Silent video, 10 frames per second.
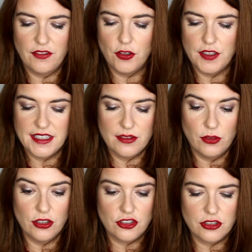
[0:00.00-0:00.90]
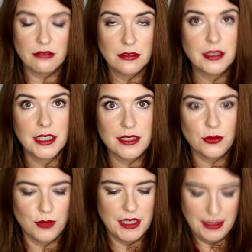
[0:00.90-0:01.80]
I've got these swatched
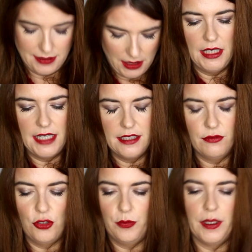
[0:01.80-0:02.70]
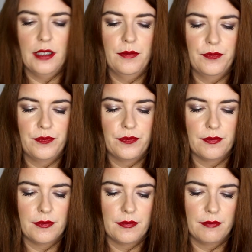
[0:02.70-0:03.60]
as always. Lady Ruber,
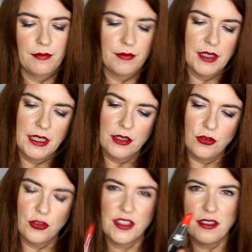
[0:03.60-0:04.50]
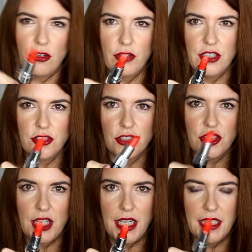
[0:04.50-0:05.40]
gorgeous orange
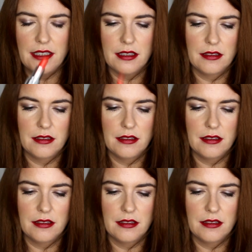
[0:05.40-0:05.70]
shade.